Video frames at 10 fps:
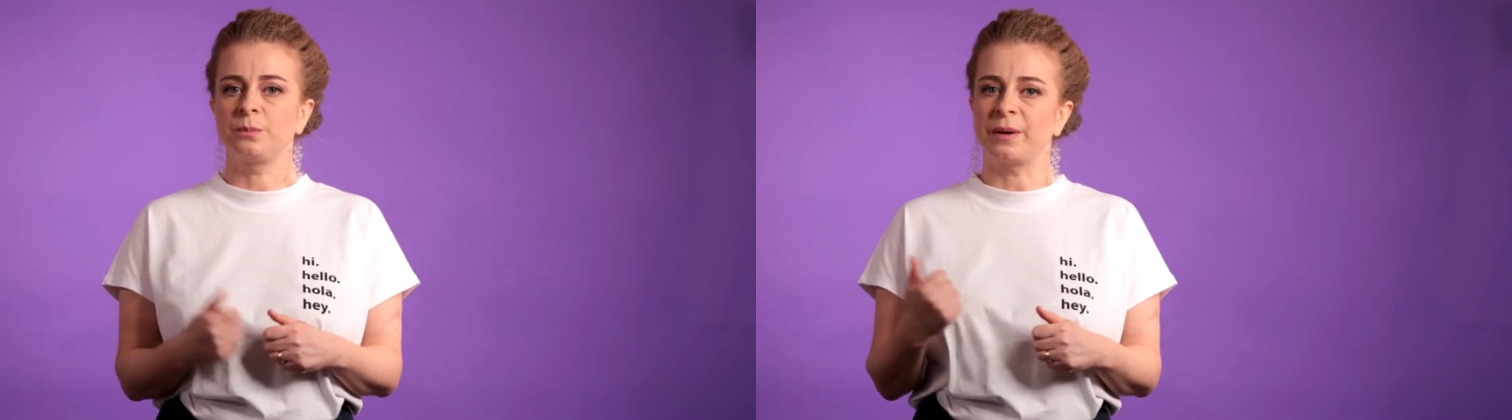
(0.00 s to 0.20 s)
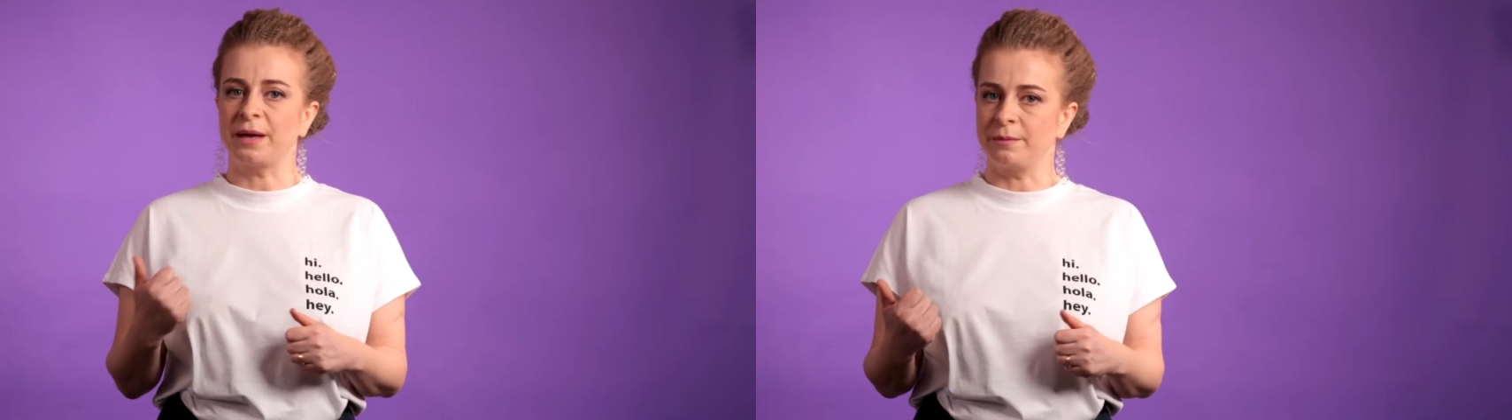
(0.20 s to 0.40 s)

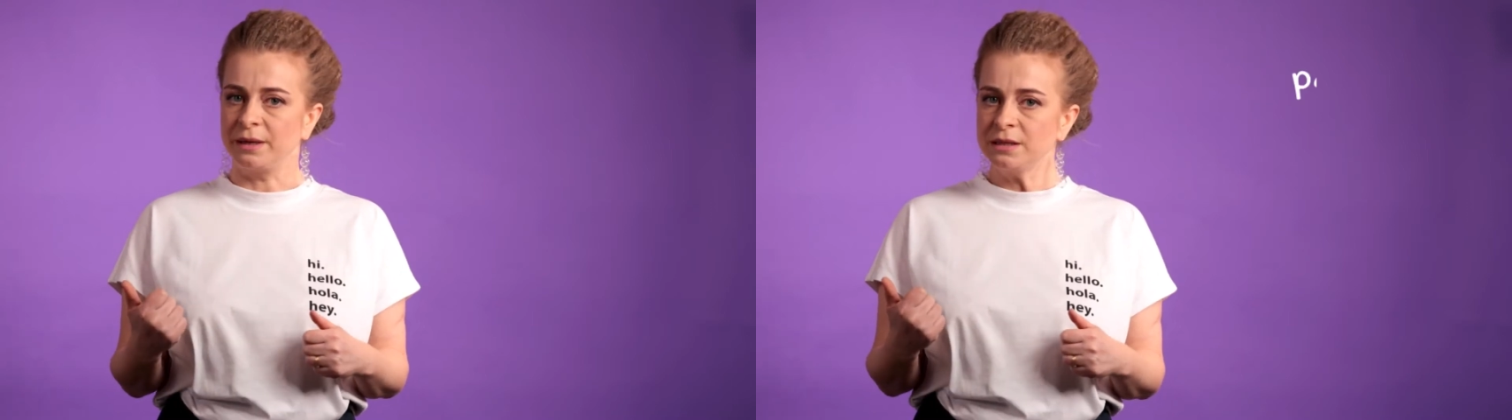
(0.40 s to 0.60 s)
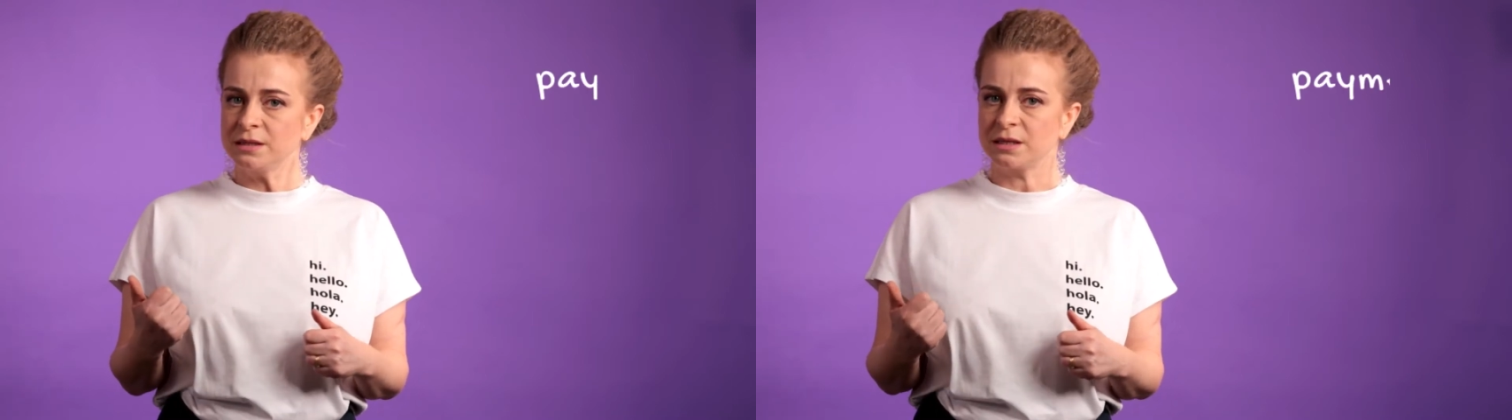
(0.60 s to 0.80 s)

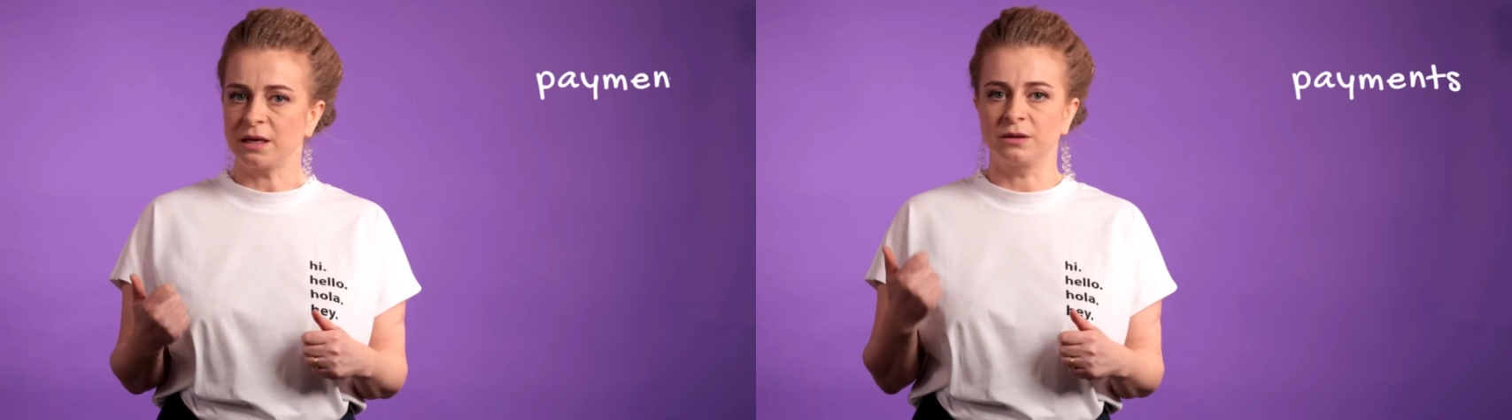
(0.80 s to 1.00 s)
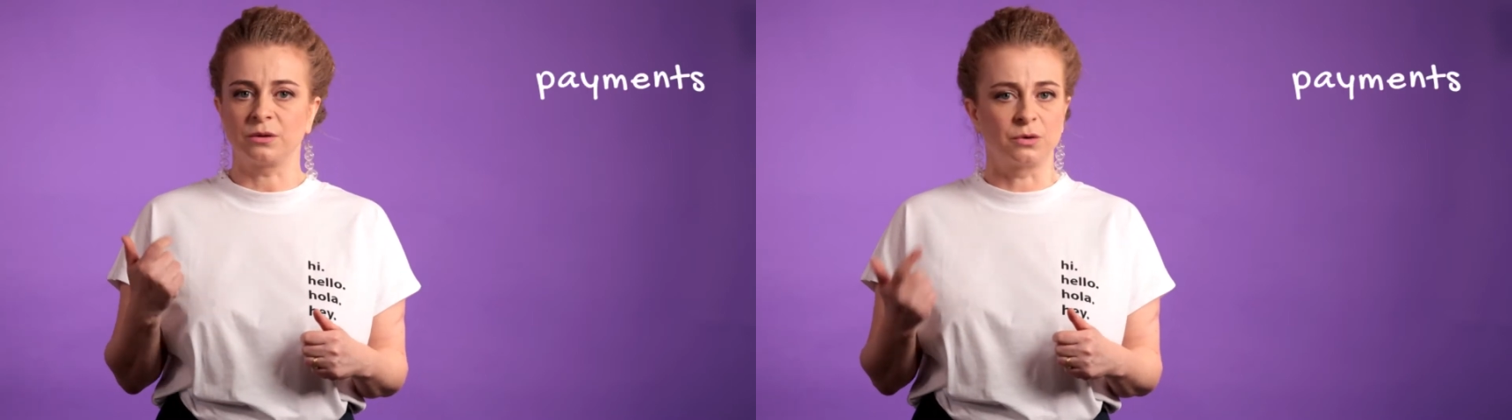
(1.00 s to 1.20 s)
payments
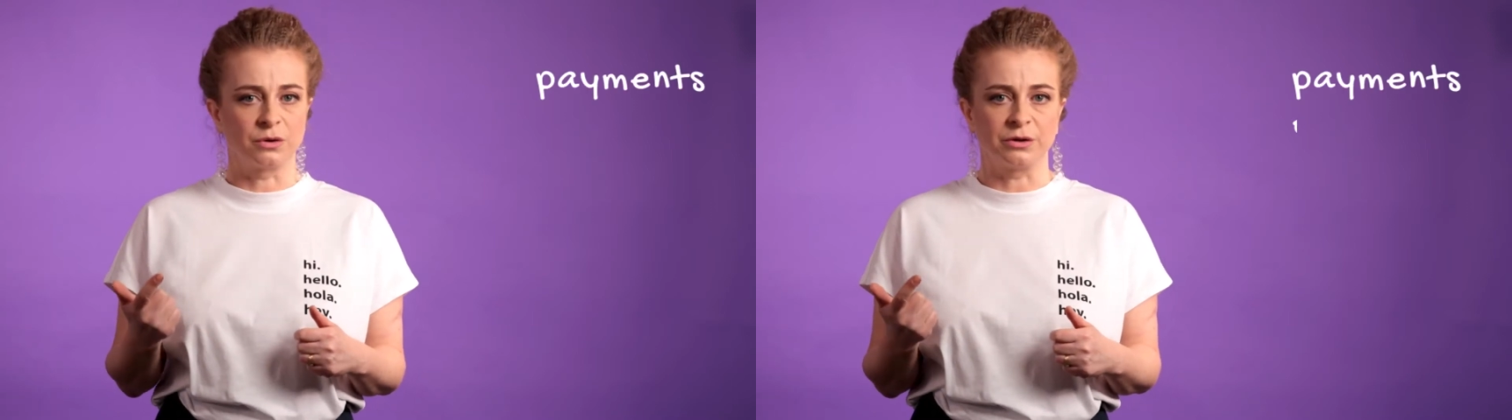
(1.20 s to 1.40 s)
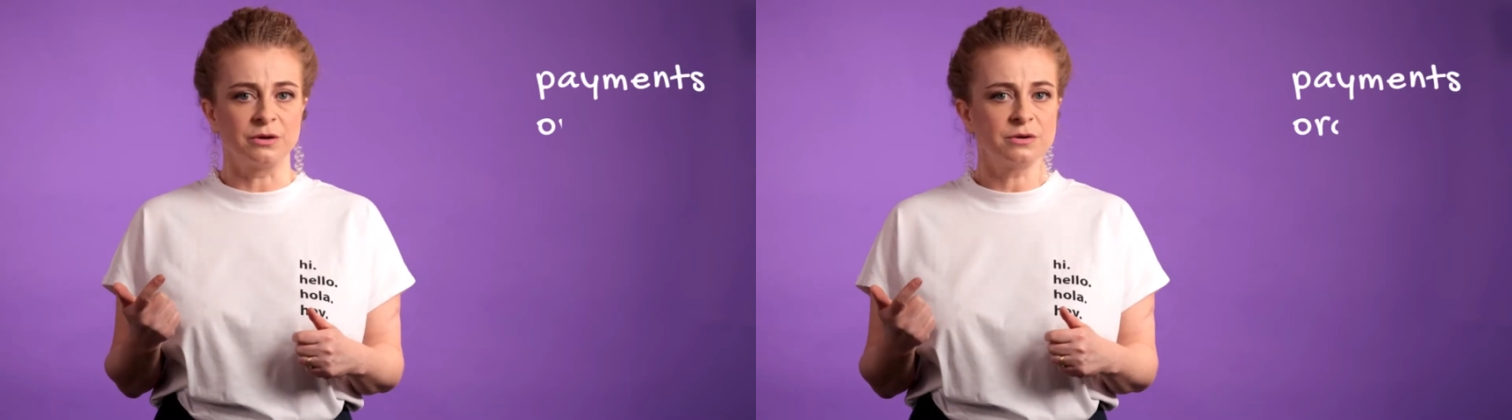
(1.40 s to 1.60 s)
and
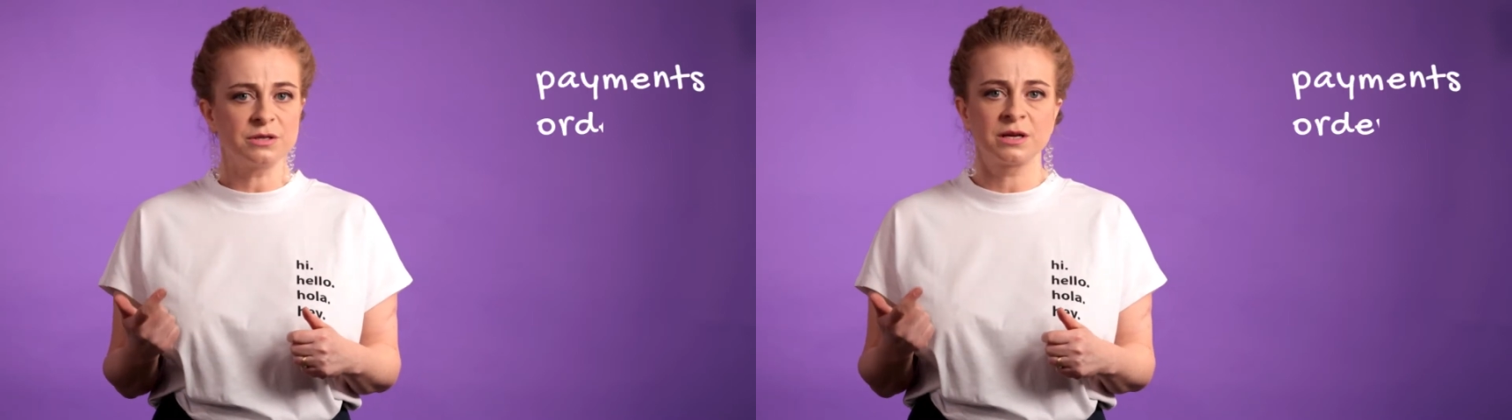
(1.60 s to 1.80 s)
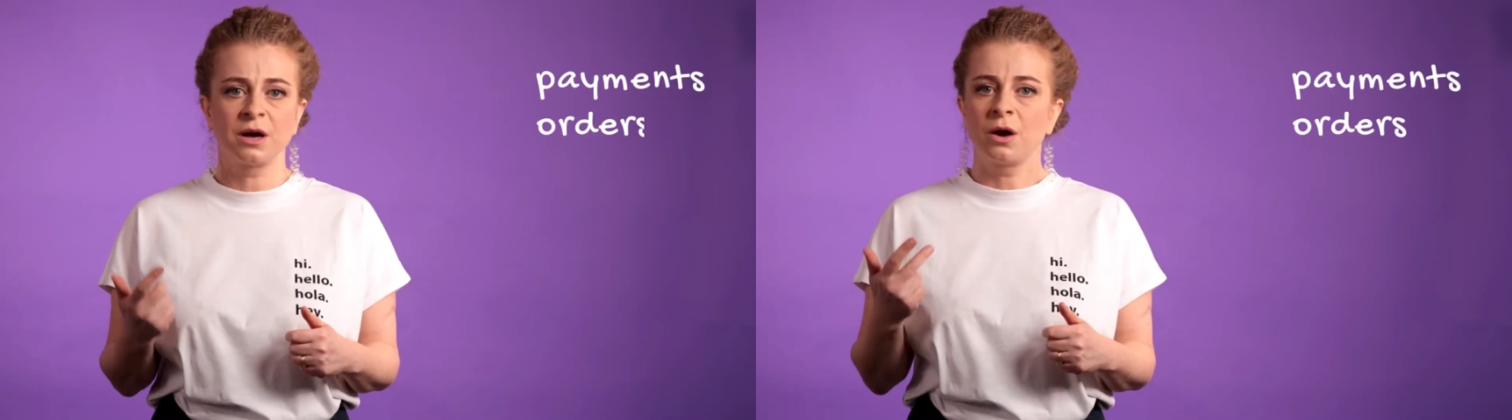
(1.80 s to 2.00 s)

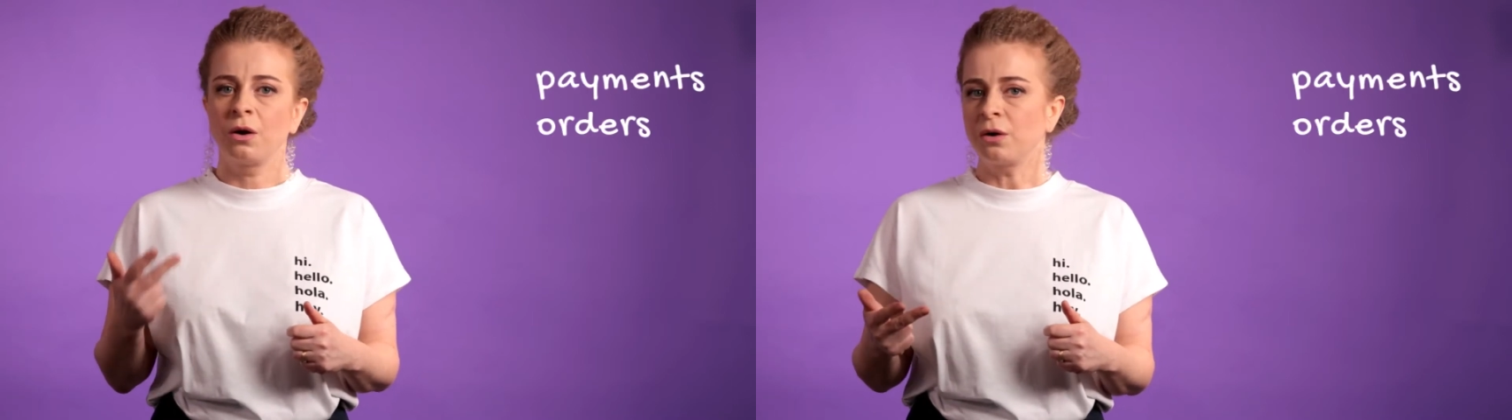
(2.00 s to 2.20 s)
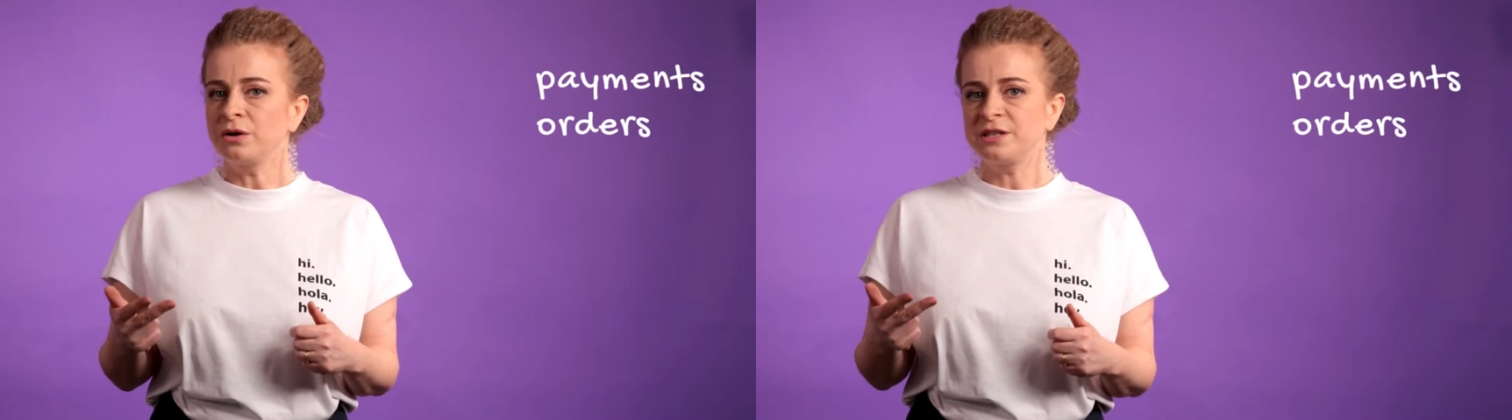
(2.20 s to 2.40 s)
orders,
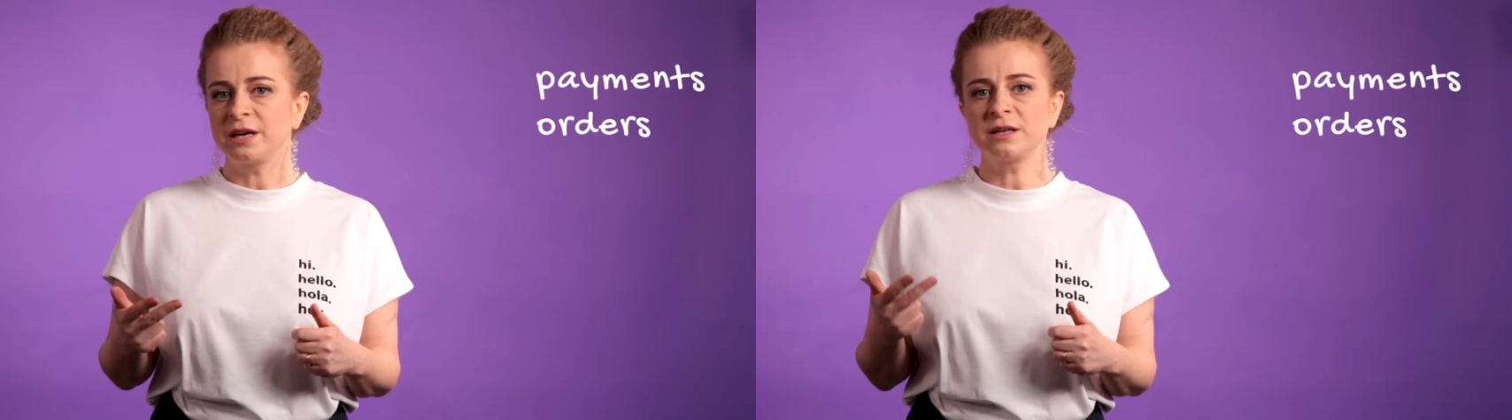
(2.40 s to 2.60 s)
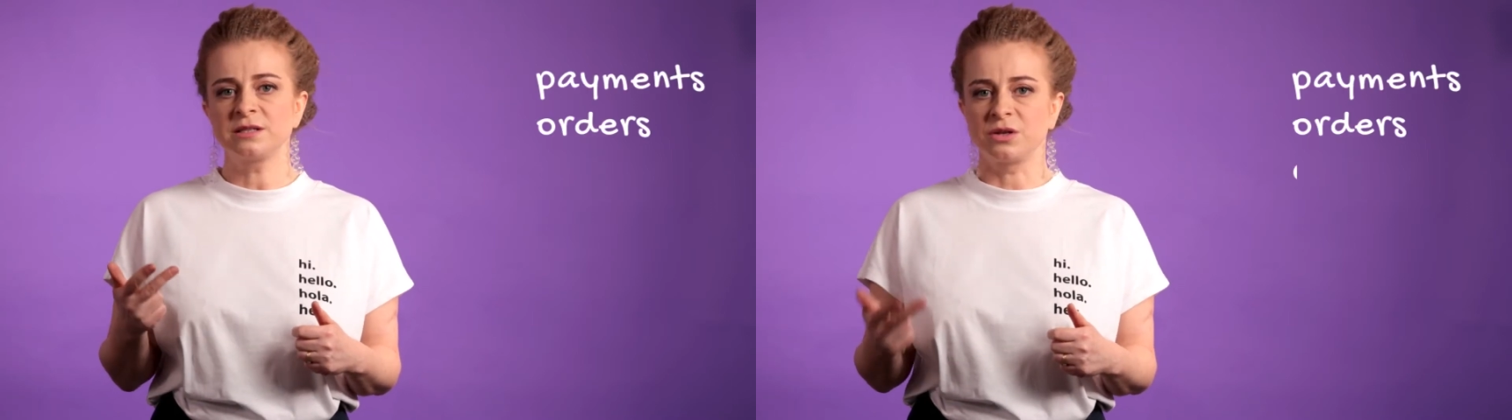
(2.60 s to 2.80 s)
contacts,